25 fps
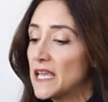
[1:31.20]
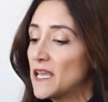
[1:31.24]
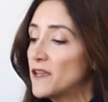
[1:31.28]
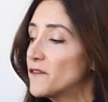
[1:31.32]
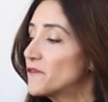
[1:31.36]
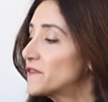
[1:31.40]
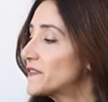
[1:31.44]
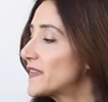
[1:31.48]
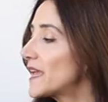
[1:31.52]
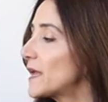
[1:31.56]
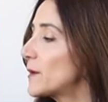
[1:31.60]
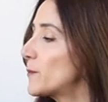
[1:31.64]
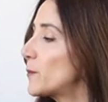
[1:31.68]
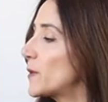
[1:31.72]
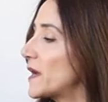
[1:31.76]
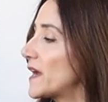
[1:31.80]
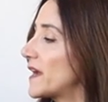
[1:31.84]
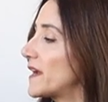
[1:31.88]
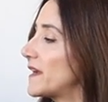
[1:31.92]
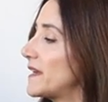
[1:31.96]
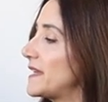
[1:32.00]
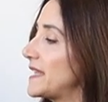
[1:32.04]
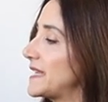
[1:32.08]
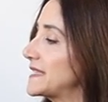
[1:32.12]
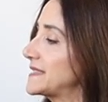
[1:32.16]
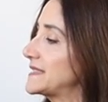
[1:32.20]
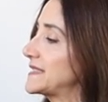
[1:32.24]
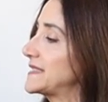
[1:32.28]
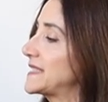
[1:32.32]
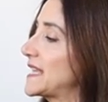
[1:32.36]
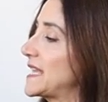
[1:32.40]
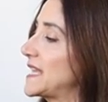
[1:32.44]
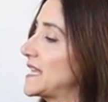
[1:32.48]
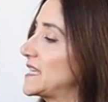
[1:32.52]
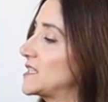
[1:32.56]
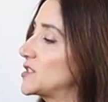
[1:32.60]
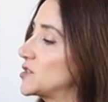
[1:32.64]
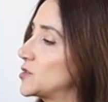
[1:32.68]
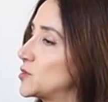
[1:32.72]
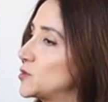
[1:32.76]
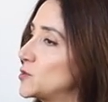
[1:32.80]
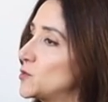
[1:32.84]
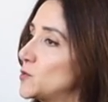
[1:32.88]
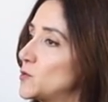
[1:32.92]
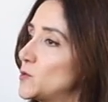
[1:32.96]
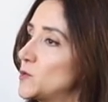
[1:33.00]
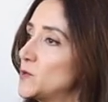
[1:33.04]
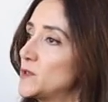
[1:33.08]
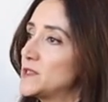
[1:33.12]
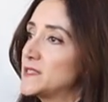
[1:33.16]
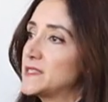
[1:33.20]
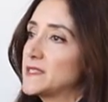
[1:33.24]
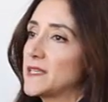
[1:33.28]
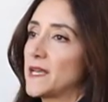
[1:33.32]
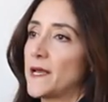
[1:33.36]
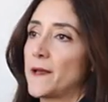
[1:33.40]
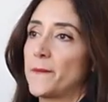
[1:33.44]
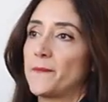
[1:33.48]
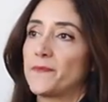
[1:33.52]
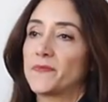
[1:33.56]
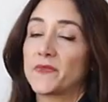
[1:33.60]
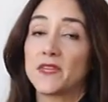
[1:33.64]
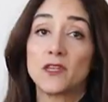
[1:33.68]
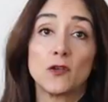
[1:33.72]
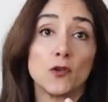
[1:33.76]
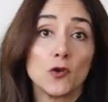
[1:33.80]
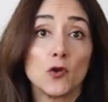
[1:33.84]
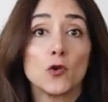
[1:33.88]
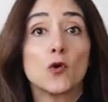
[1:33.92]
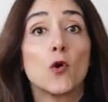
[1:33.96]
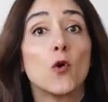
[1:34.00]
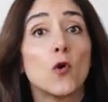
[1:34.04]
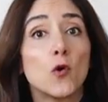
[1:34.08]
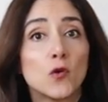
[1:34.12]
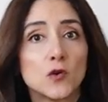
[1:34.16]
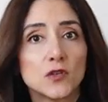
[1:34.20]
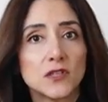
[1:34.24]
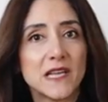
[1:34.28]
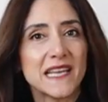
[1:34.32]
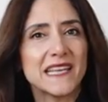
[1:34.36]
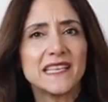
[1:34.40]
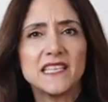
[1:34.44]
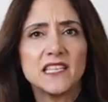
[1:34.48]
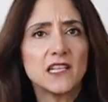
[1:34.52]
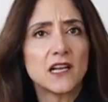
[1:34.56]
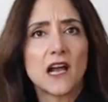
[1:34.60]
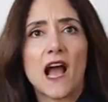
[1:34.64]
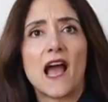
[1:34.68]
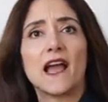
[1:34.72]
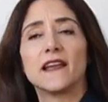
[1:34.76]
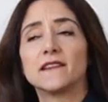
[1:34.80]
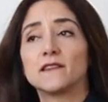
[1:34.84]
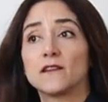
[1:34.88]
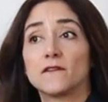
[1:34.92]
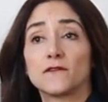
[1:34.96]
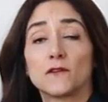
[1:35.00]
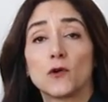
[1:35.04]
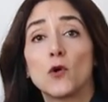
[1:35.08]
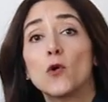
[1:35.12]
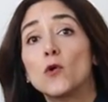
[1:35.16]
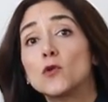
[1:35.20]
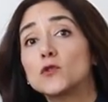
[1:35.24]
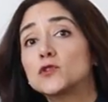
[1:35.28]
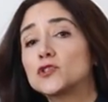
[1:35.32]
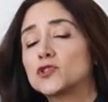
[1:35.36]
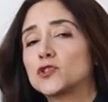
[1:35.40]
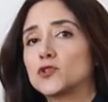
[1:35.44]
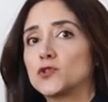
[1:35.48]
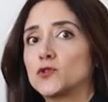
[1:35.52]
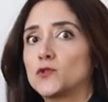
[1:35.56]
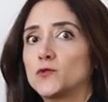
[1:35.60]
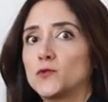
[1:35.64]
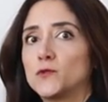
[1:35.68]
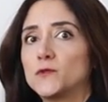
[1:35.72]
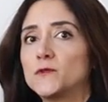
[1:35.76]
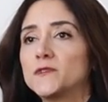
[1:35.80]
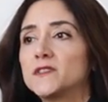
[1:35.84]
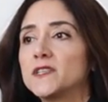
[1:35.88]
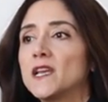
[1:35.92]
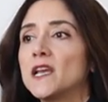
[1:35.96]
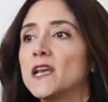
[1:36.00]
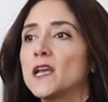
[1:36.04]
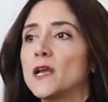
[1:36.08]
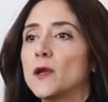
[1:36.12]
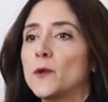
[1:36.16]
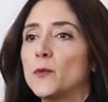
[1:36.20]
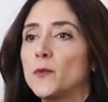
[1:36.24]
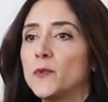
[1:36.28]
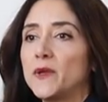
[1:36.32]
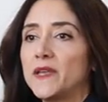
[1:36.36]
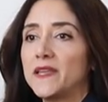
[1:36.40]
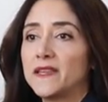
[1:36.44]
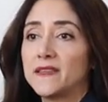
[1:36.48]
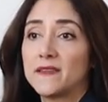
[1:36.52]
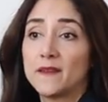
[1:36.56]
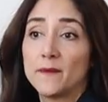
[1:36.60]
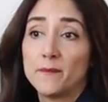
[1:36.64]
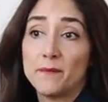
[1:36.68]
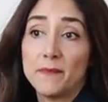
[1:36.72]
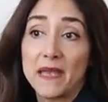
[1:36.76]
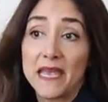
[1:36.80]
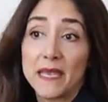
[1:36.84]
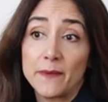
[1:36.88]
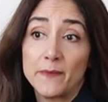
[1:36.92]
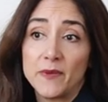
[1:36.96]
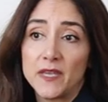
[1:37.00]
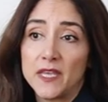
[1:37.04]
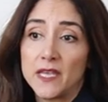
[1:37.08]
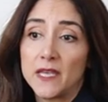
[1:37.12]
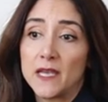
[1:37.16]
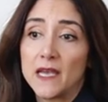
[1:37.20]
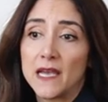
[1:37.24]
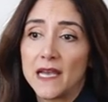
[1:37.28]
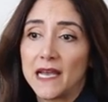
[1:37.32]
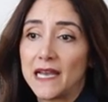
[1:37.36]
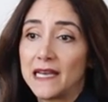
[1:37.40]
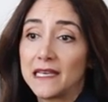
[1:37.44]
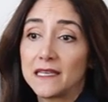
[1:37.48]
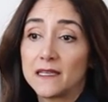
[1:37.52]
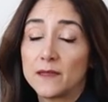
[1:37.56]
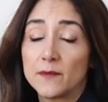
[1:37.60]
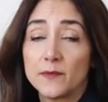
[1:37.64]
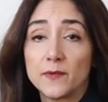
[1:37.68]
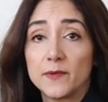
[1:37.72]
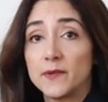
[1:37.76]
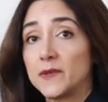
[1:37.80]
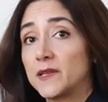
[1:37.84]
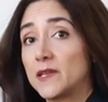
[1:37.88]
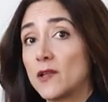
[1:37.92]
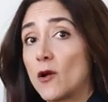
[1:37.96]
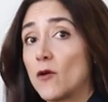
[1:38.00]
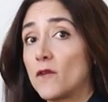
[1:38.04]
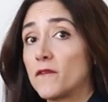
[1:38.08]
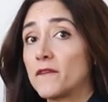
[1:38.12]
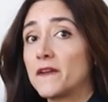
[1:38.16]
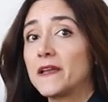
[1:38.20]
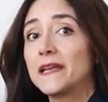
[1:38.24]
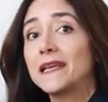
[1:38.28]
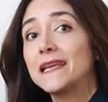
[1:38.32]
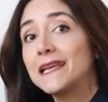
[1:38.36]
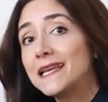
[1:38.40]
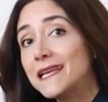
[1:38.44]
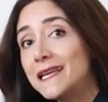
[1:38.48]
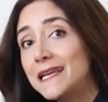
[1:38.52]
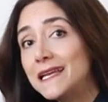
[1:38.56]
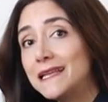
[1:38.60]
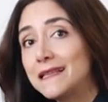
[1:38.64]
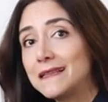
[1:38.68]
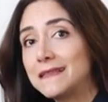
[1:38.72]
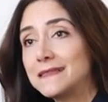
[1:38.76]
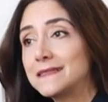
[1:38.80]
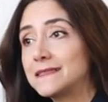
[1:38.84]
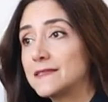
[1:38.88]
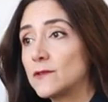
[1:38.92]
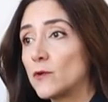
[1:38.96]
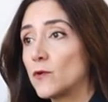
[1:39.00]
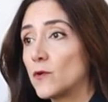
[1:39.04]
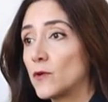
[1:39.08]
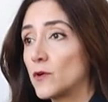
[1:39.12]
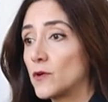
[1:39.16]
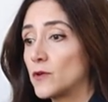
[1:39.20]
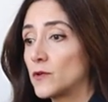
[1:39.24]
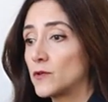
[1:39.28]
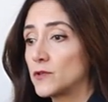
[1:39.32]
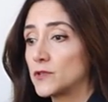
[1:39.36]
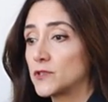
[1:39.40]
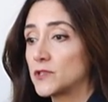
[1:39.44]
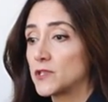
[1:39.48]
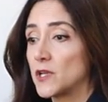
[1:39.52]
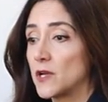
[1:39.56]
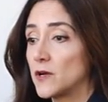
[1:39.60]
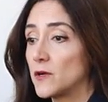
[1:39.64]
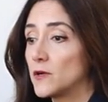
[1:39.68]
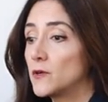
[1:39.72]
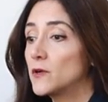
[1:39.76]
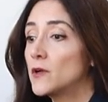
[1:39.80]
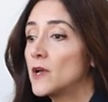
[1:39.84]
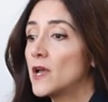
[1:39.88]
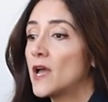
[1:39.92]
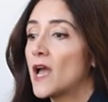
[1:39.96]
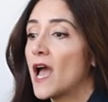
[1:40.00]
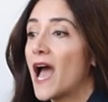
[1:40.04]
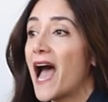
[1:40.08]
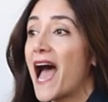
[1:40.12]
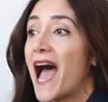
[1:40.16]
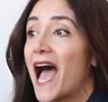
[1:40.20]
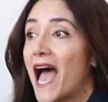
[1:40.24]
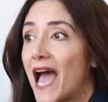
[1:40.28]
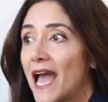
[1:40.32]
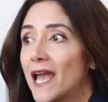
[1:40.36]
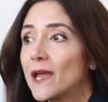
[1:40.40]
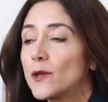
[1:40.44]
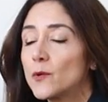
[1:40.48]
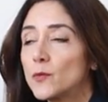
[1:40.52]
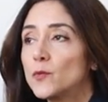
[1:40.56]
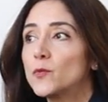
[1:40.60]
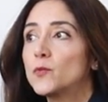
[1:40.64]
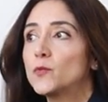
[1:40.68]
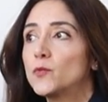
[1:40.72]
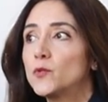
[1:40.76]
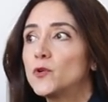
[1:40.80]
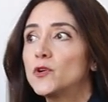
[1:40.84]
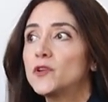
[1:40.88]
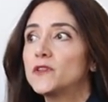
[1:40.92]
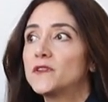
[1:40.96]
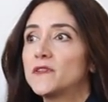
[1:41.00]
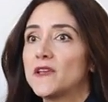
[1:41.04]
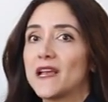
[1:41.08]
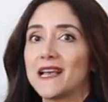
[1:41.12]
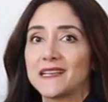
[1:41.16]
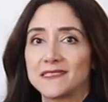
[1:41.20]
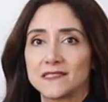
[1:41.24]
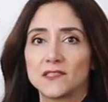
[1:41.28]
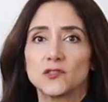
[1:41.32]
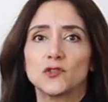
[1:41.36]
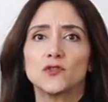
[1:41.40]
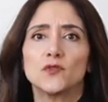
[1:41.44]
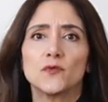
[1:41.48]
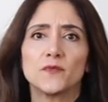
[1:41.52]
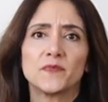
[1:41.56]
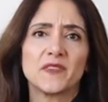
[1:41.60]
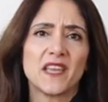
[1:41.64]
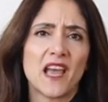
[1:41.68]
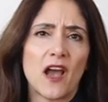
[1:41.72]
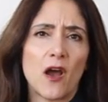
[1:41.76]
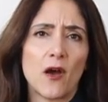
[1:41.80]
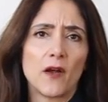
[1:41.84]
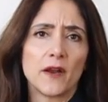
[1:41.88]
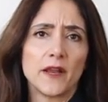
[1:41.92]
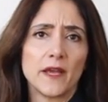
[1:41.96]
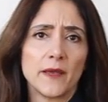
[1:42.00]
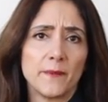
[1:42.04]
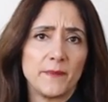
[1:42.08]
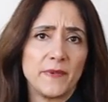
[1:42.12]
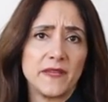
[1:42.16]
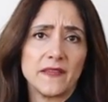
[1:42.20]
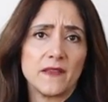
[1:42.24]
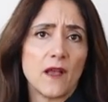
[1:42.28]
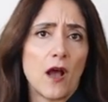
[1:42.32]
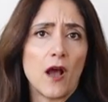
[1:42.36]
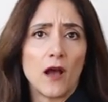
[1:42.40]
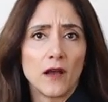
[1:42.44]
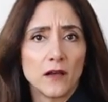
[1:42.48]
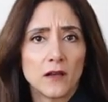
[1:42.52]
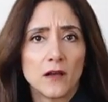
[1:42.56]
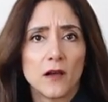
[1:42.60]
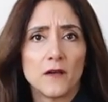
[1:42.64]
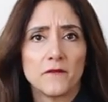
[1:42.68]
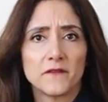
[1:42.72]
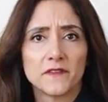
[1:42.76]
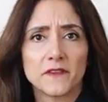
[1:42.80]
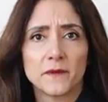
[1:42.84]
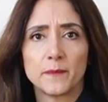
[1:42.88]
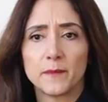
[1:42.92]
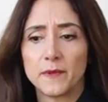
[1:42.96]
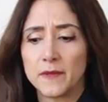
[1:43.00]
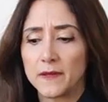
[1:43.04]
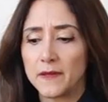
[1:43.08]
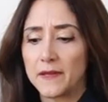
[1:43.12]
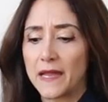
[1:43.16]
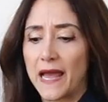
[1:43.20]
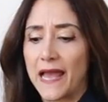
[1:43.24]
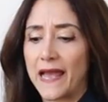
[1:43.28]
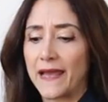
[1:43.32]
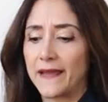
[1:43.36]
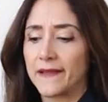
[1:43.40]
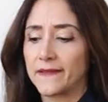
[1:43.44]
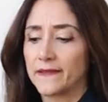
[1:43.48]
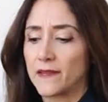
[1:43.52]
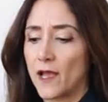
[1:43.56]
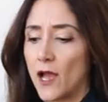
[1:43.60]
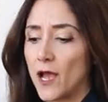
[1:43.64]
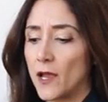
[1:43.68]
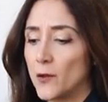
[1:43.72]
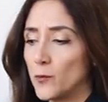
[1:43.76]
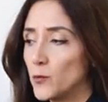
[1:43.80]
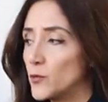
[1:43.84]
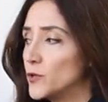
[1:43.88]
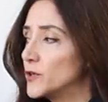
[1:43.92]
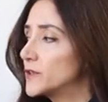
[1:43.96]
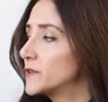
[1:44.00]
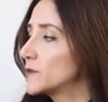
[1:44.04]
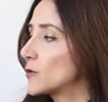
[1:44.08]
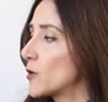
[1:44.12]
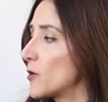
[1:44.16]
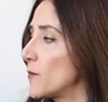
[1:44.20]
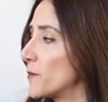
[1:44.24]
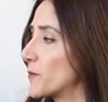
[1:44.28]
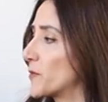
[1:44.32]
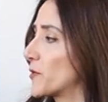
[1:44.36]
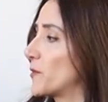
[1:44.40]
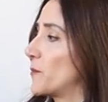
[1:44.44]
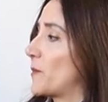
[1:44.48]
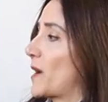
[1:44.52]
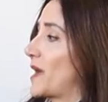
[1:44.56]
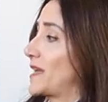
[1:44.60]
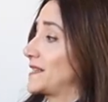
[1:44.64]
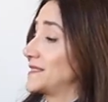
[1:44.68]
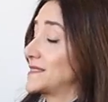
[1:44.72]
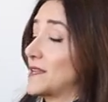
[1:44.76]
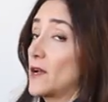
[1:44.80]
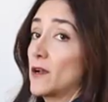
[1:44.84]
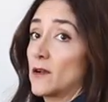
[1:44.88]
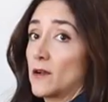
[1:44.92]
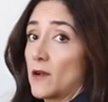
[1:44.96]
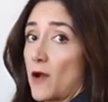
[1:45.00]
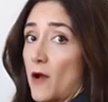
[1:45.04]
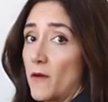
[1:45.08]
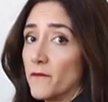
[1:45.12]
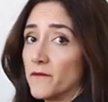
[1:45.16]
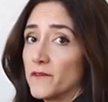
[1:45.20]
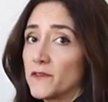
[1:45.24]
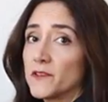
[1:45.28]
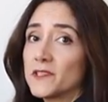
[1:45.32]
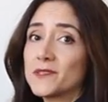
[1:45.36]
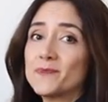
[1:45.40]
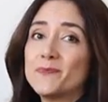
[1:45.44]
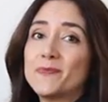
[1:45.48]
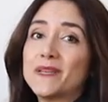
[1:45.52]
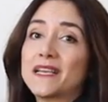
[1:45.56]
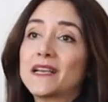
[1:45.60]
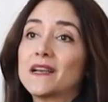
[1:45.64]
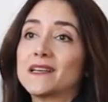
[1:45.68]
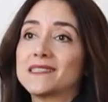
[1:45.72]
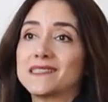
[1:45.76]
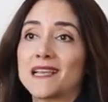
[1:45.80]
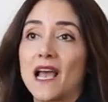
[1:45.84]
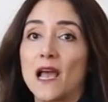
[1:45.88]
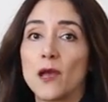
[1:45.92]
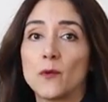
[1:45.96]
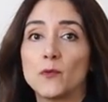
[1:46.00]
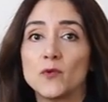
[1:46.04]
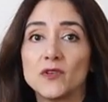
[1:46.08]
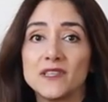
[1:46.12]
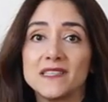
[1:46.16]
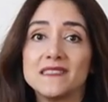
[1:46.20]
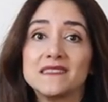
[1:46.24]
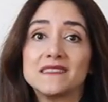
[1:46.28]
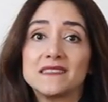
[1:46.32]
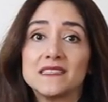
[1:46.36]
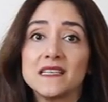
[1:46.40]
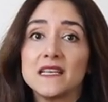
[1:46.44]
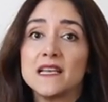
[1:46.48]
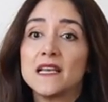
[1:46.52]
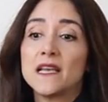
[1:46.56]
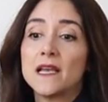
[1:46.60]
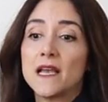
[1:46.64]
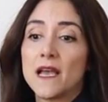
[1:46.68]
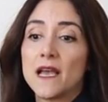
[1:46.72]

If they were, let's say, shoes, any kind of court shoes with maybe a little bit of heels or so, I would assume they are a bit uncomfortable and I would compromise on comfort because I wouldn't